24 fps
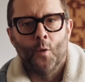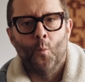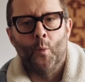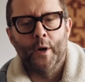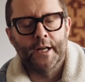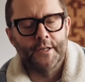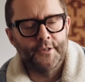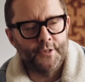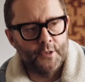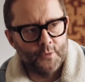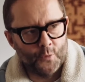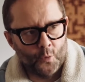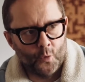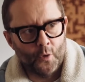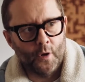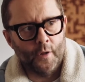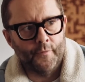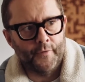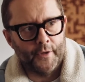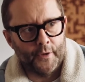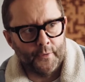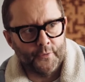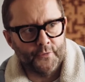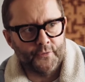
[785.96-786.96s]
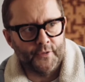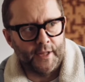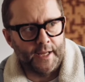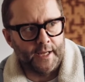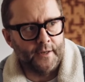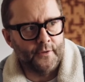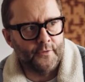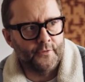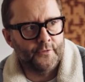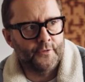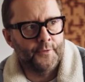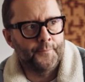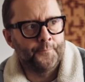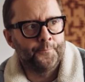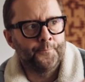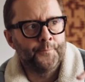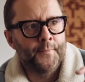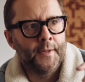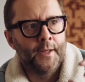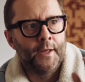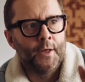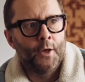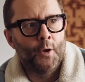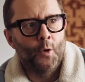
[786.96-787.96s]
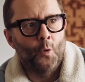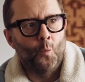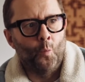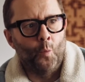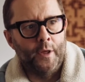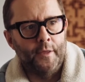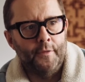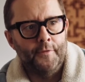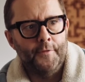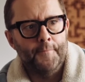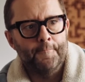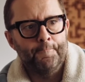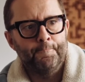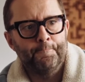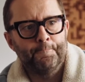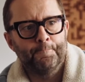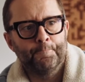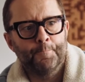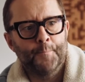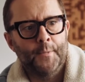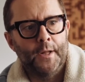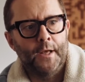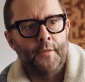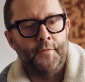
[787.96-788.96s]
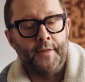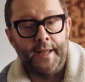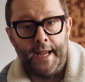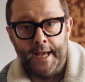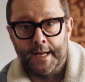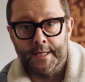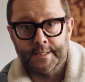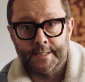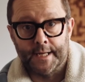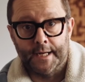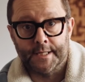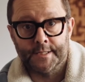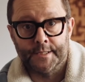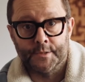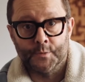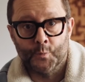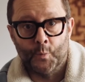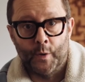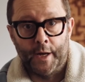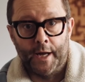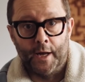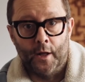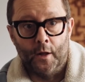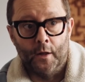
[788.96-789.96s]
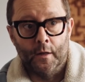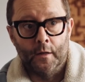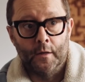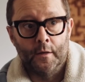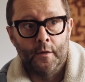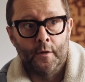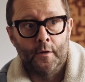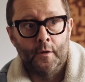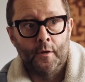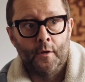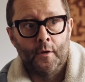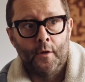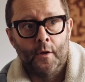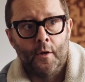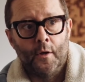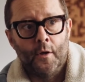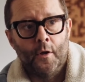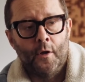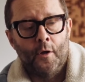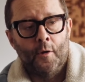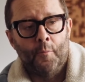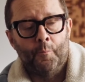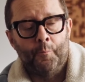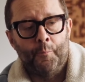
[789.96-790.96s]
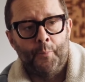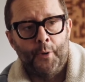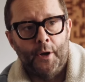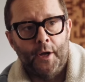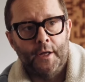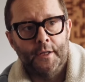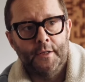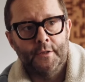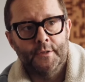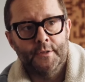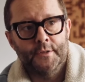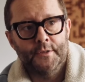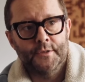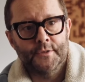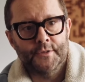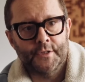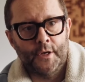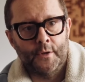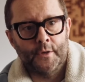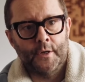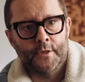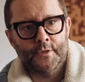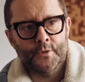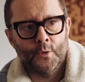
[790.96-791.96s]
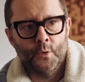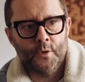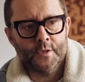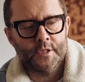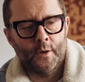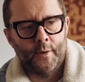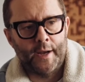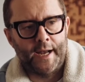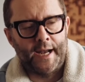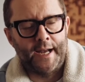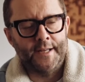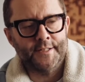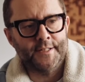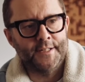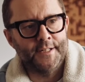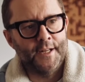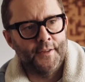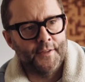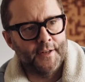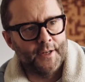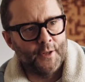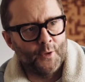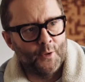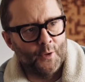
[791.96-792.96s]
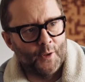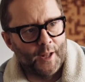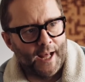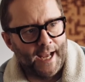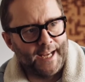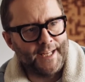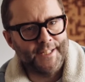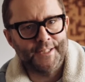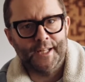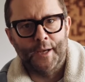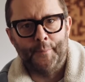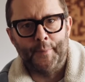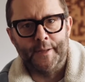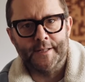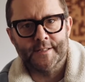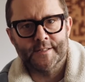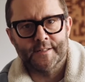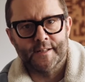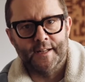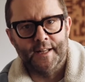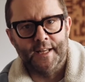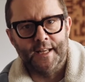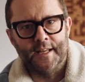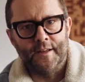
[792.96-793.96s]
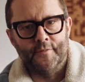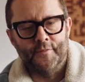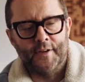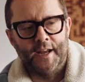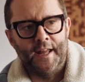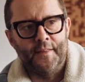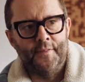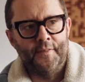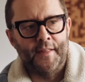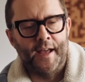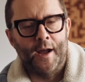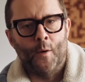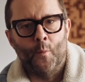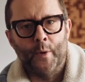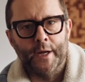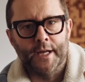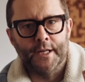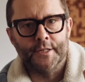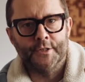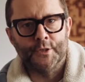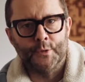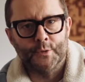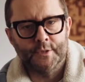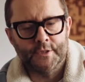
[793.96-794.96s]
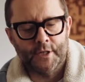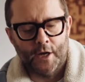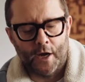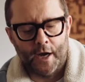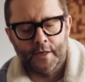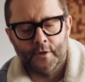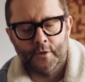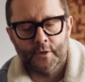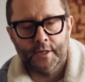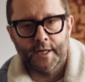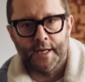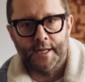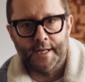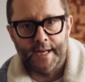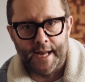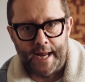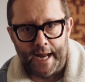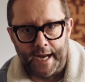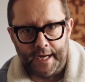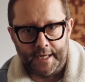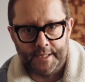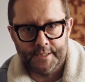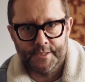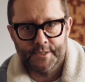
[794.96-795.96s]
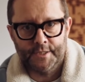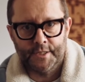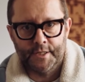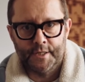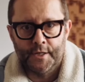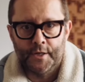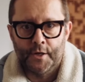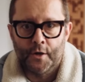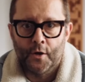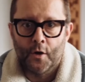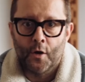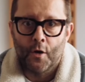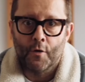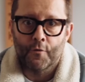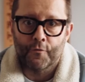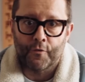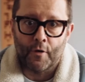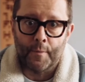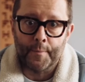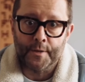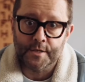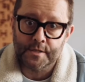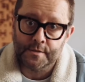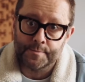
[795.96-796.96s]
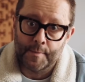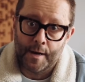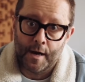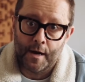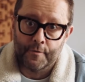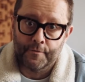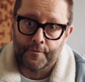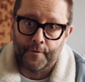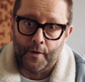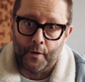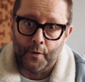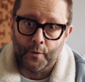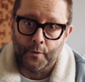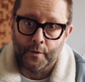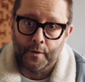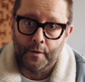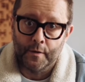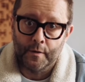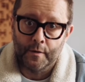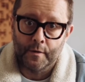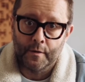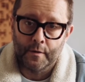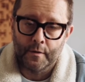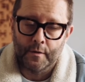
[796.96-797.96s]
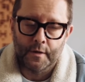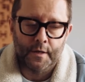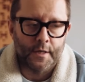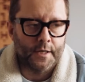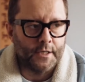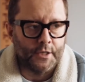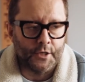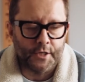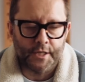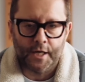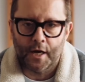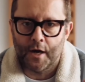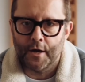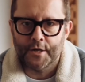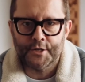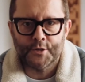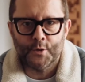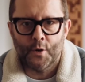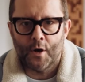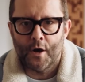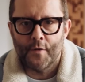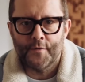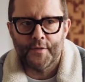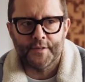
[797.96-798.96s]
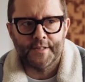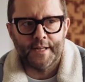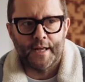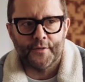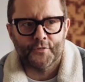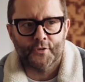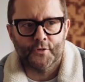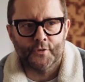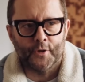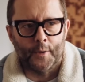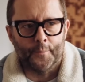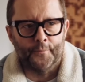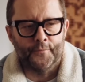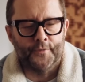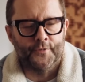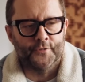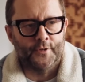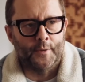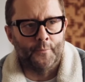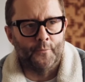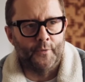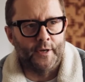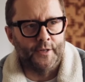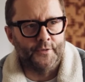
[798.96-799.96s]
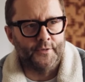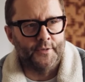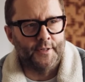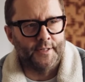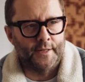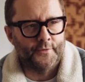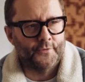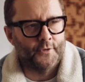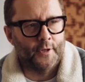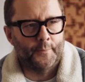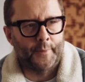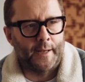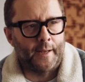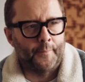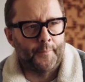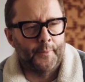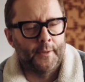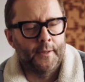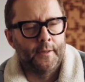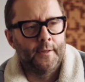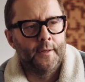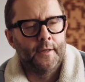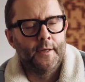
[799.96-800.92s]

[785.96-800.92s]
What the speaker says: We can do all of those things with the LSX as well, but Sonos also has another little ace up its sleeve in that we can do Tidal Connect from a smartphone. You can't do it on the desktop for some reason. The desktop app